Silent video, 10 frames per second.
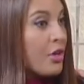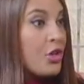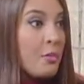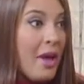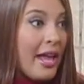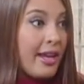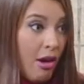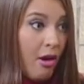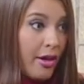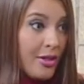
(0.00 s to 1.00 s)

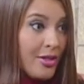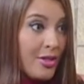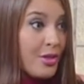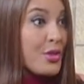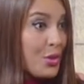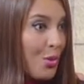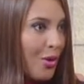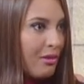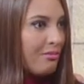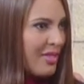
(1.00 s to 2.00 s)
dramatic arts
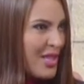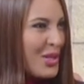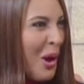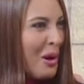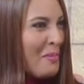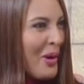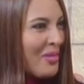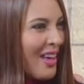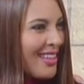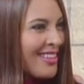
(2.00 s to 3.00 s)
school. Yes. Let's talk
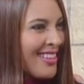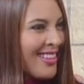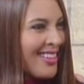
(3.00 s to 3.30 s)
about that. I